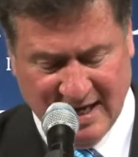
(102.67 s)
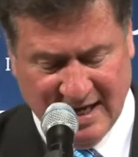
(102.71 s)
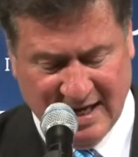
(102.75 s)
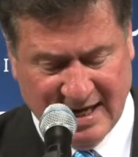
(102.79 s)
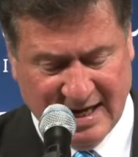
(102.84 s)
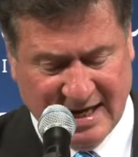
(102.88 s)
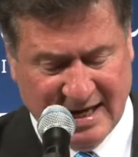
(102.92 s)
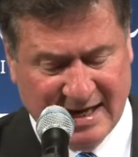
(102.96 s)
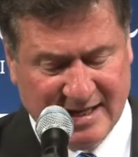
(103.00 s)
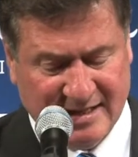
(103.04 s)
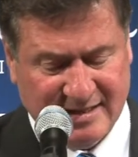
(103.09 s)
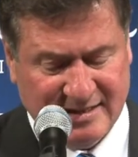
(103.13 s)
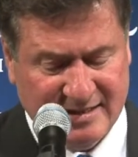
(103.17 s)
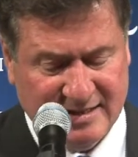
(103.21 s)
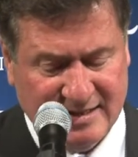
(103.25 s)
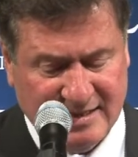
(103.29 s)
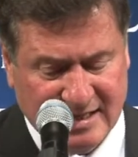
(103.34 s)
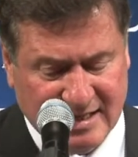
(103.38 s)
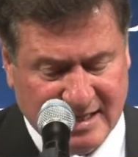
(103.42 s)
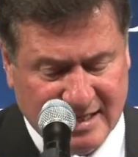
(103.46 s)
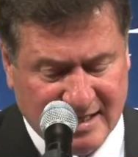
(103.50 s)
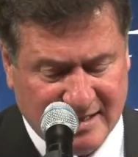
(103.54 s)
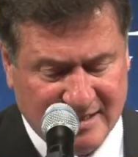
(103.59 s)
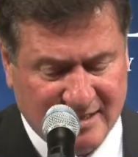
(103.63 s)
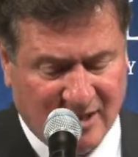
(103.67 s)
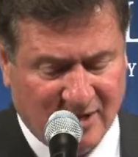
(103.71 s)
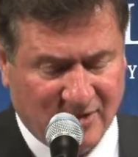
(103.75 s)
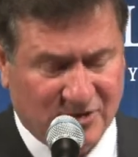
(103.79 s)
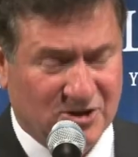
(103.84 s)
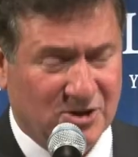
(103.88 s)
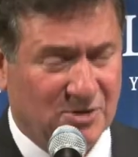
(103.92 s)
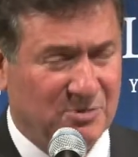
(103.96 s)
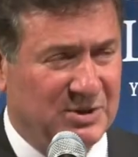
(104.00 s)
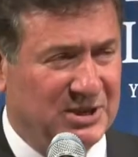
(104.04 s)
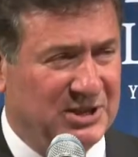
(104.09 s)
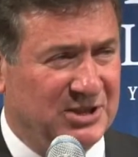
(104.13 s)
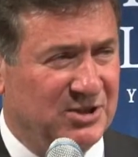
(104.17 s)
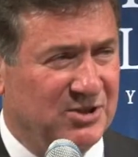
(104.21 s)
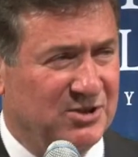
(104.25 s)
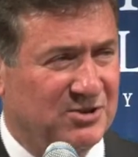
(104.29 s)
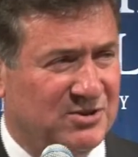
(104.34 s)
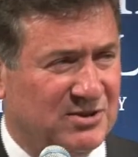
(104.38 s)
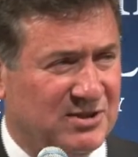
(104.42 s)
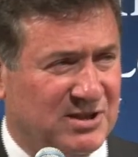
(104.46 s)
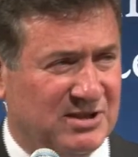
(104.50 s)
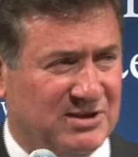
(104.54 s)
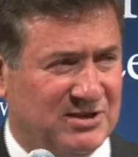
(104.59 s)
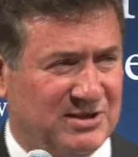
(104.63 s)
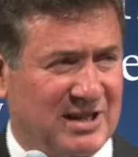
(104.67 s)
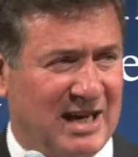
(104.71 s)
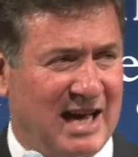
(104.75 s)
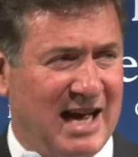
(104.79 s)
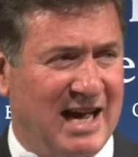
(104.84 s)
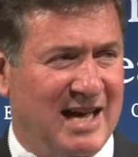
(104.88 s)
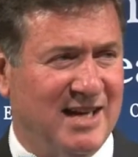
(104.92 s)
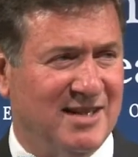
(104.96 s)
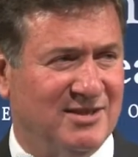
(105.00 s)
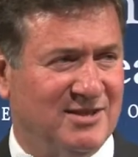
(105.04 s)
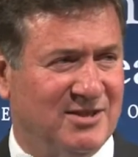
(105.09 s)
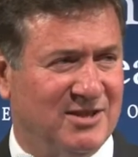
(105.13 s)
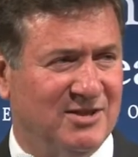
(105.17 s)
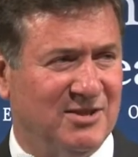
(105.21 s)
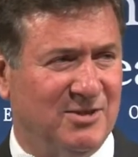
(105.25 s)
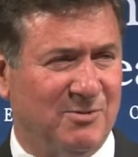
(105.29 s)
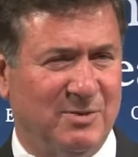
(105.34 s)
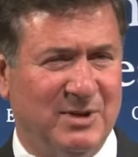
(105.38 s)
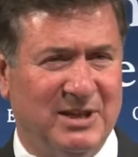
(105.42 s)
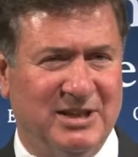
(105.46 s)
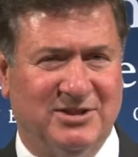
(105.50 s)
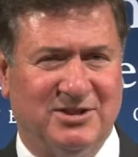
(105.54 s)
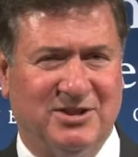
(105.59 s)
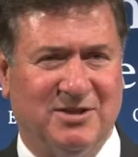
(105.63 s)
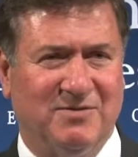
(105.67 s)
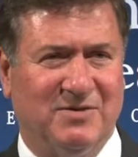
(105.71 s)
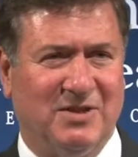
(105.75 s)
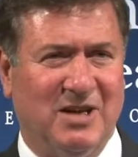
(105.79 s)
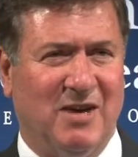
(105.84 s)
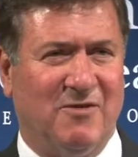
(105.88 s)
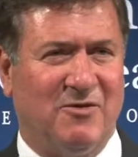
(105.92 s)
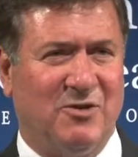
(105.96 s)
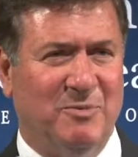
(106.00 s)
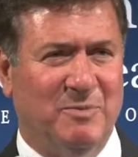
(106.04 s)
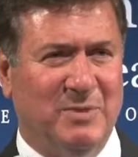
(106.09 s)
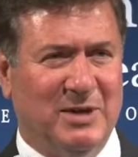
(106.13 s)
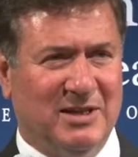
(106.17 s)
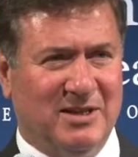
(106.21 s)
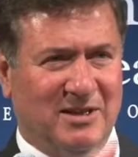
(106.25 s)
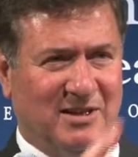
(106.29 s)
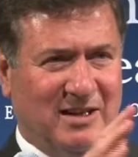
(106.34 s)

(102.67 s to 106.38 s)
and also reduced the size and the reach of government.